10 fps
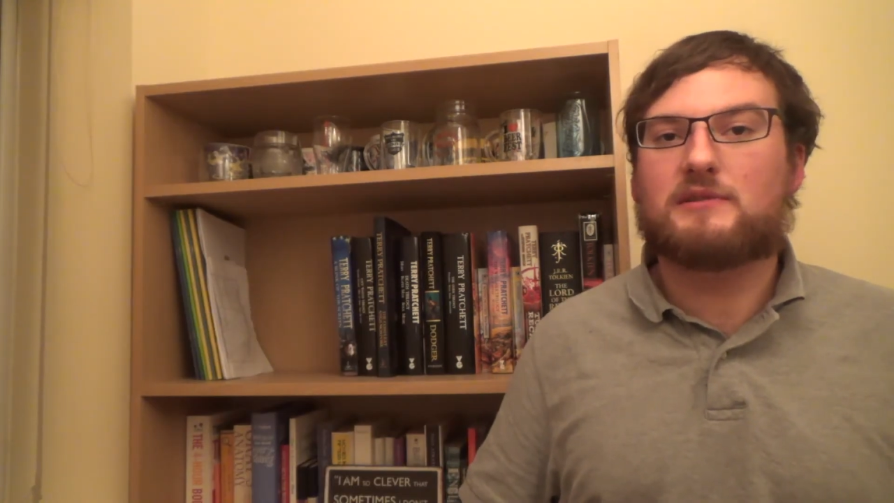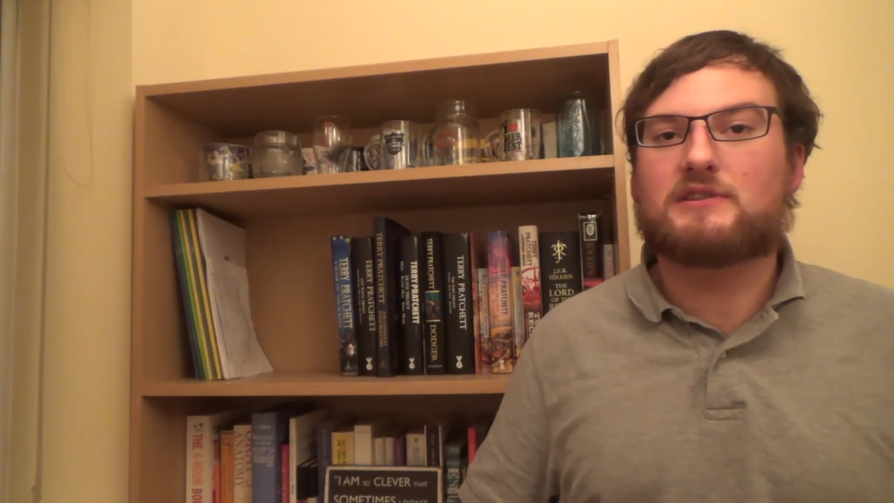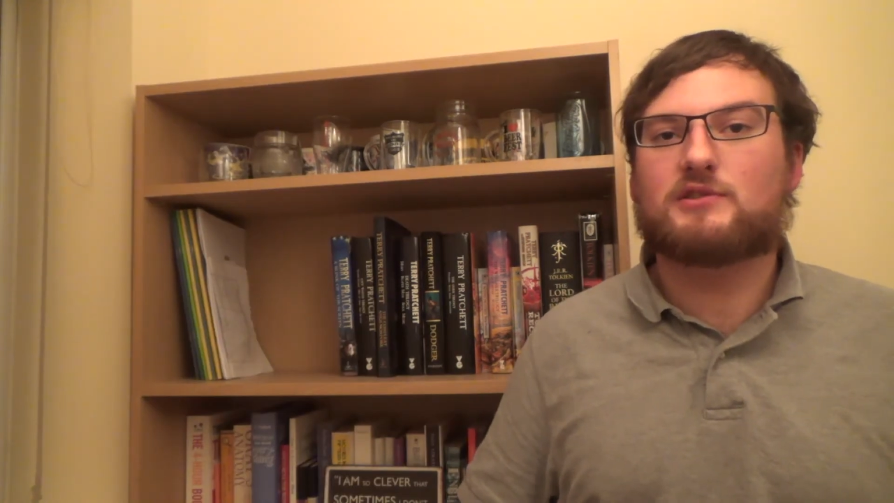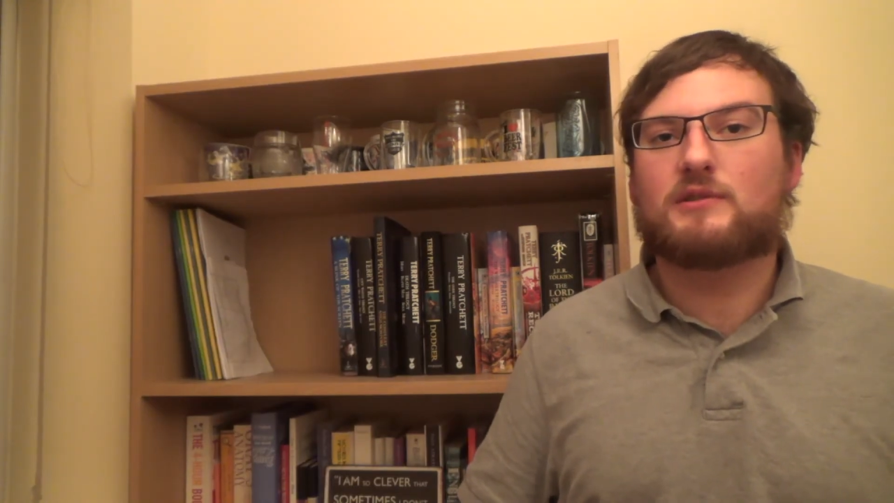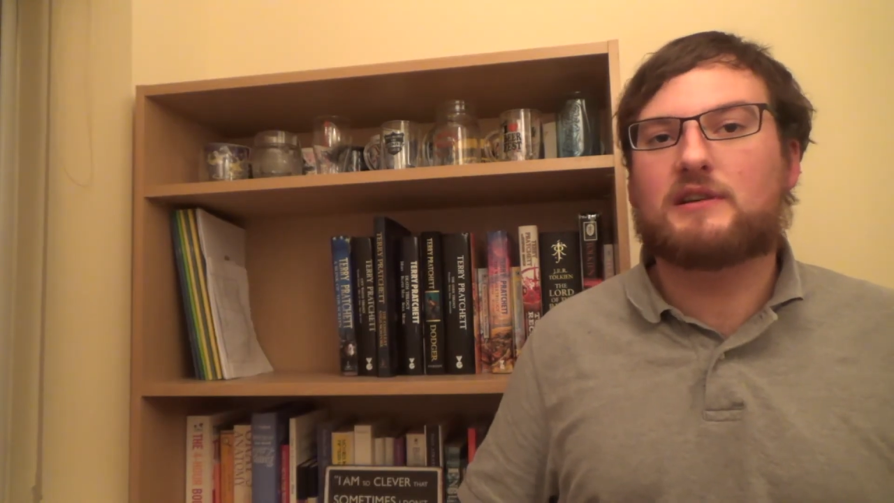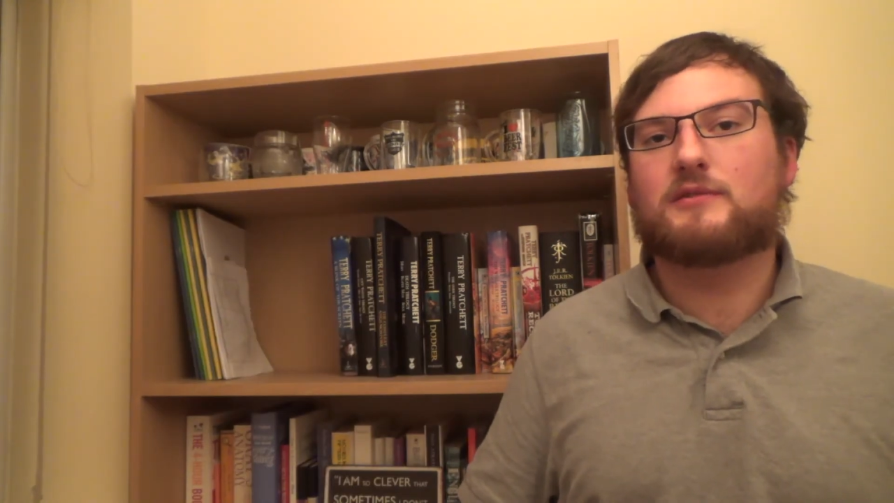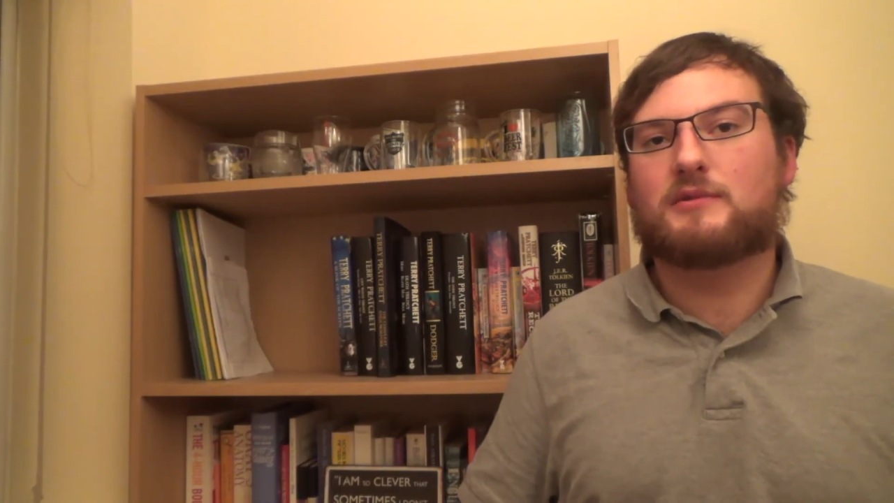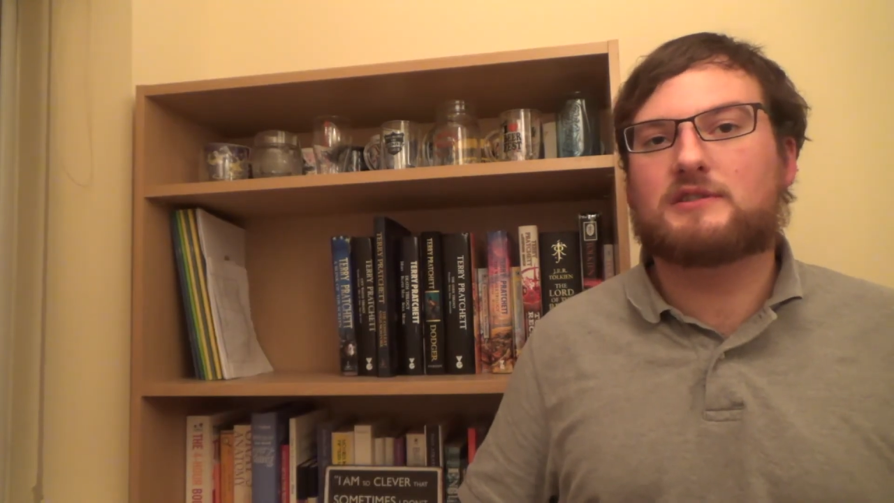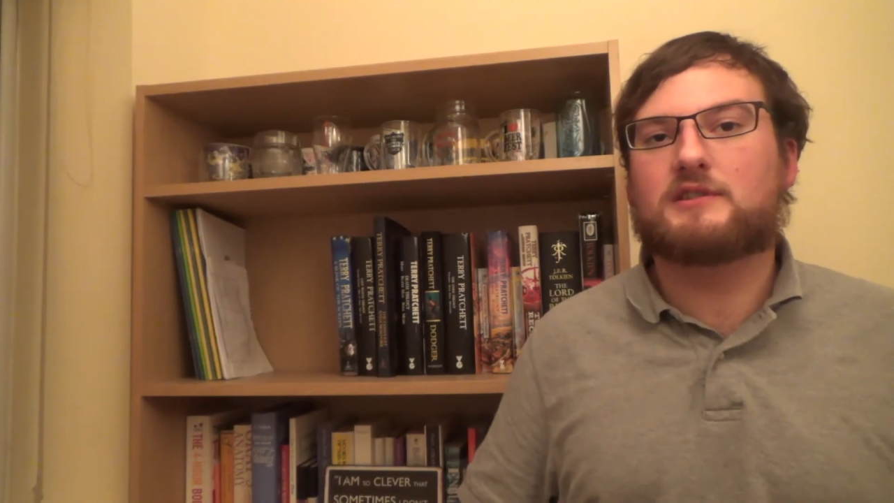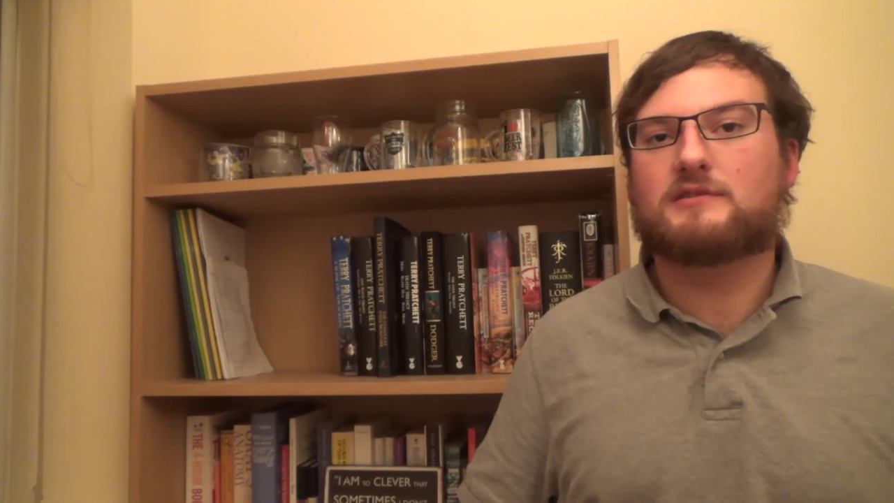enjoy if you
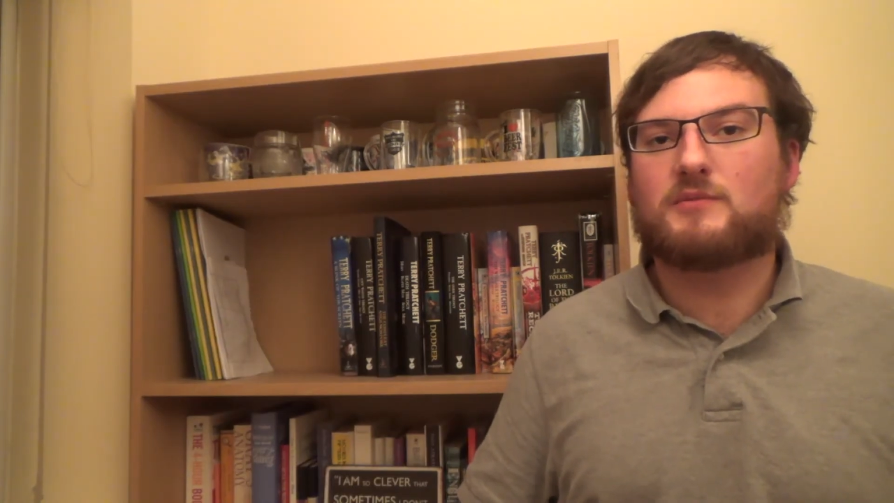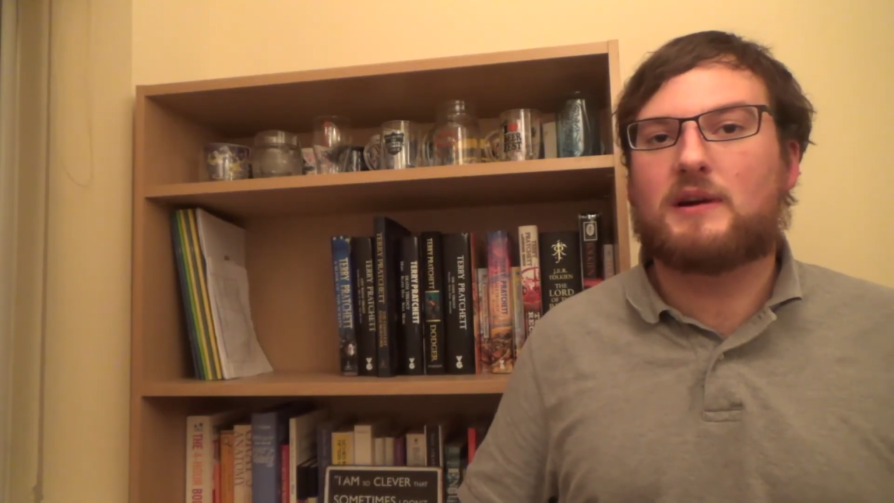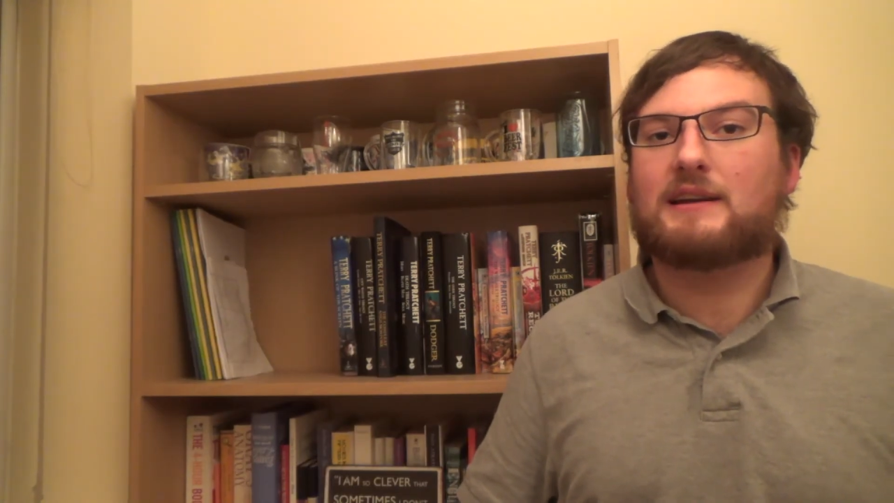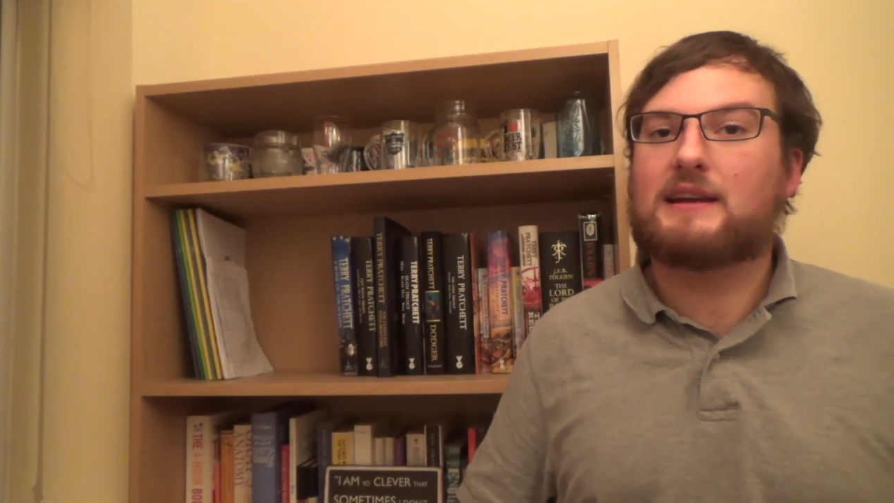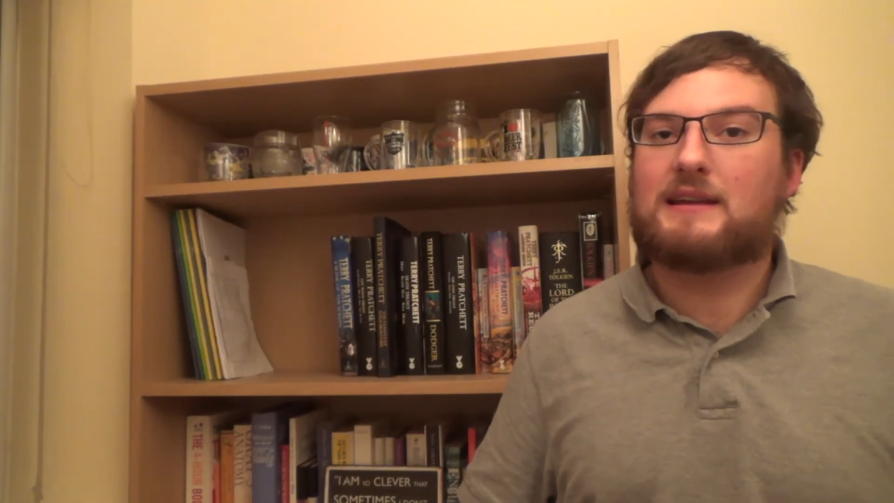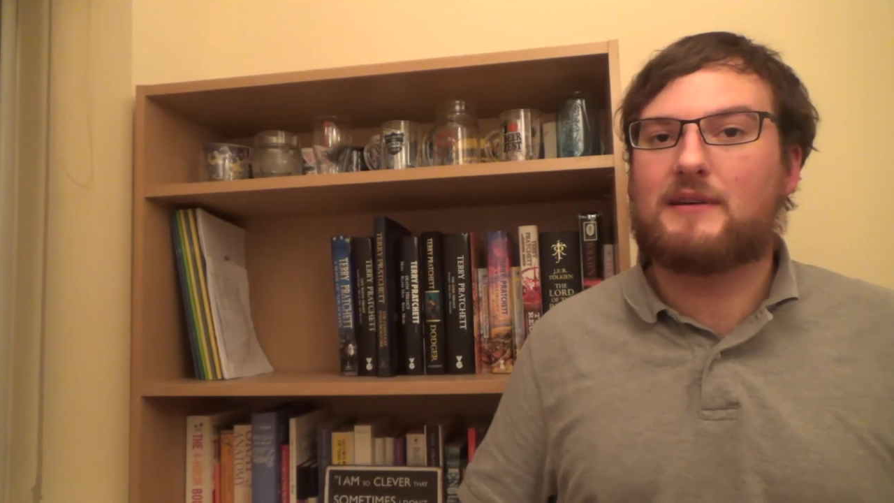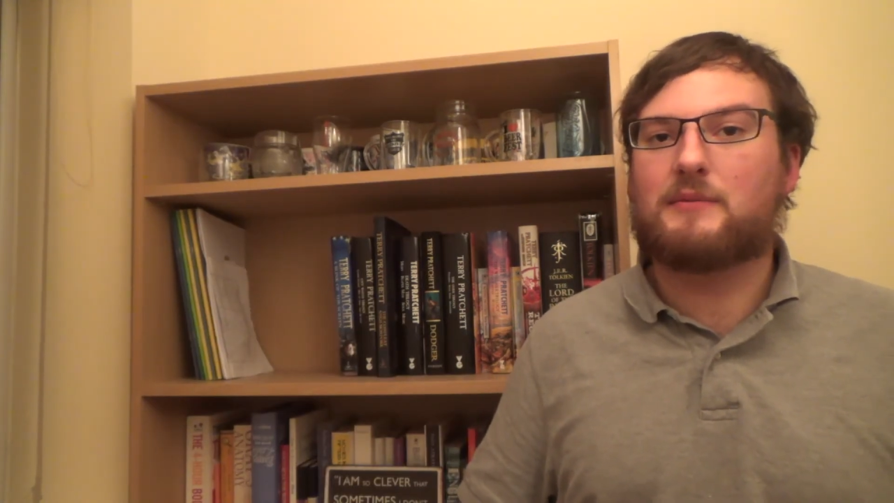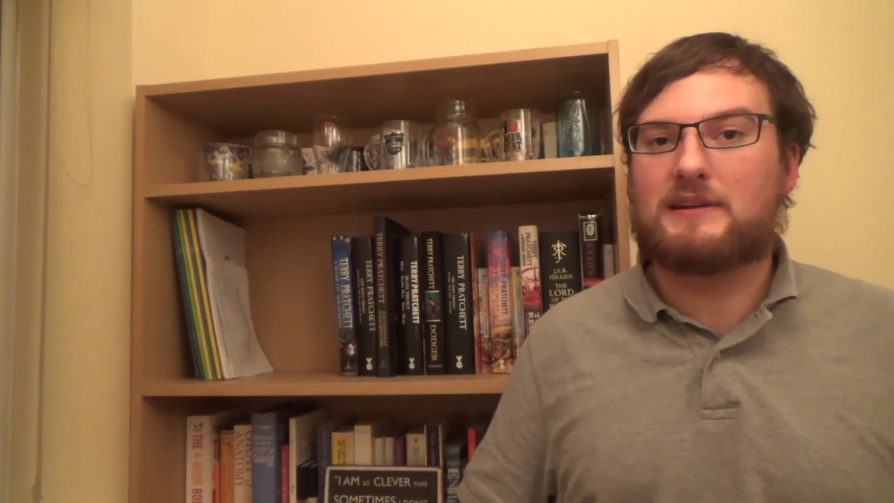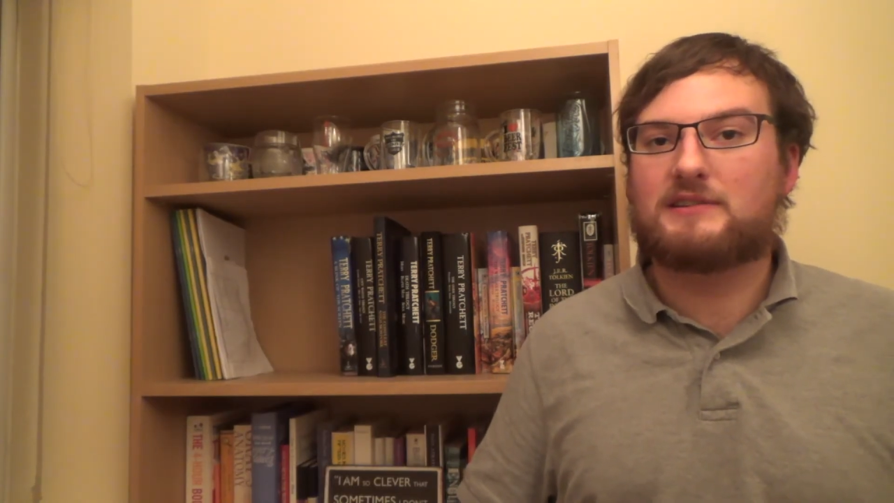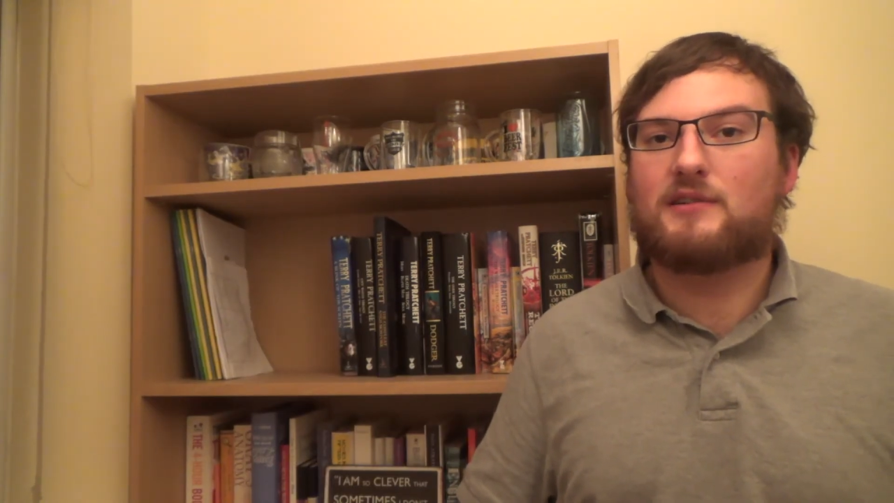want to lose weight and keep that
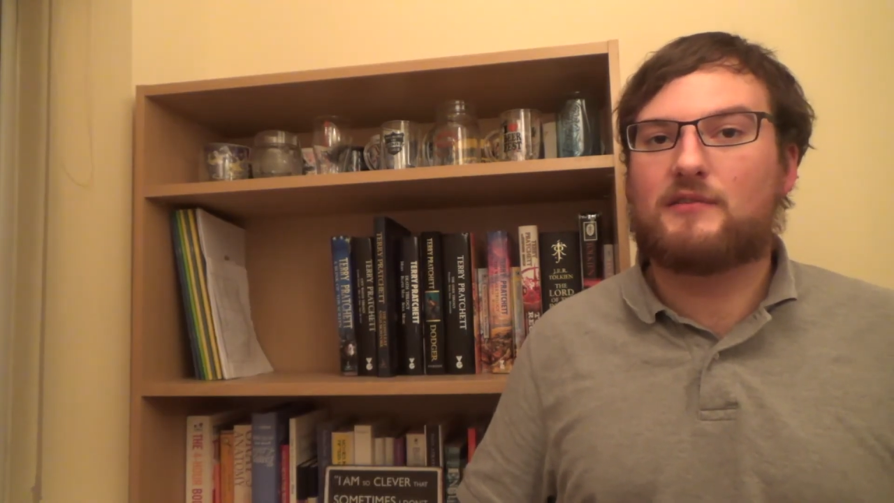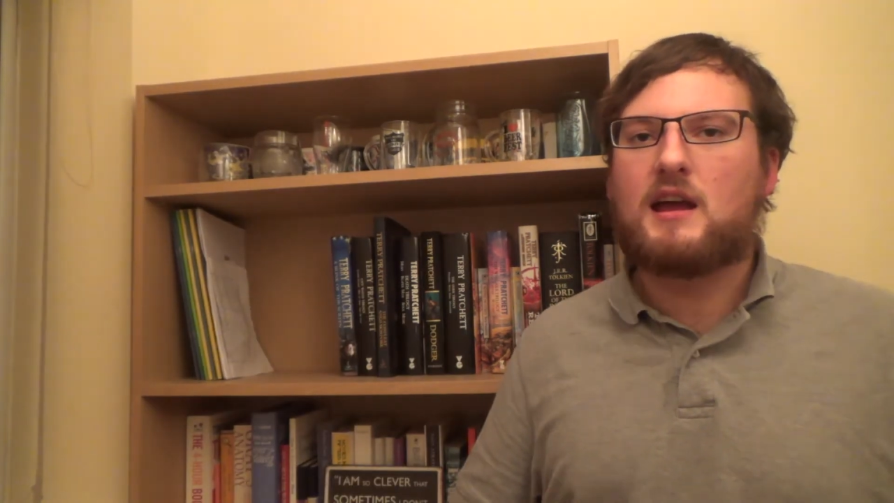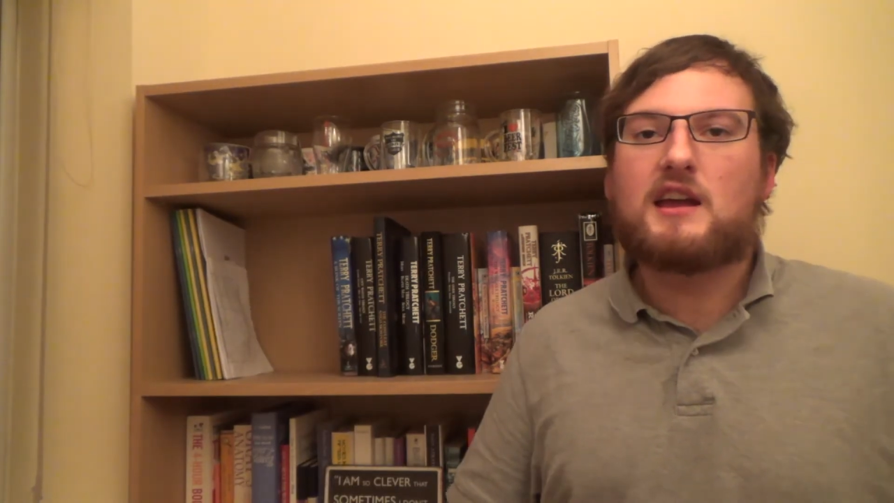weight off.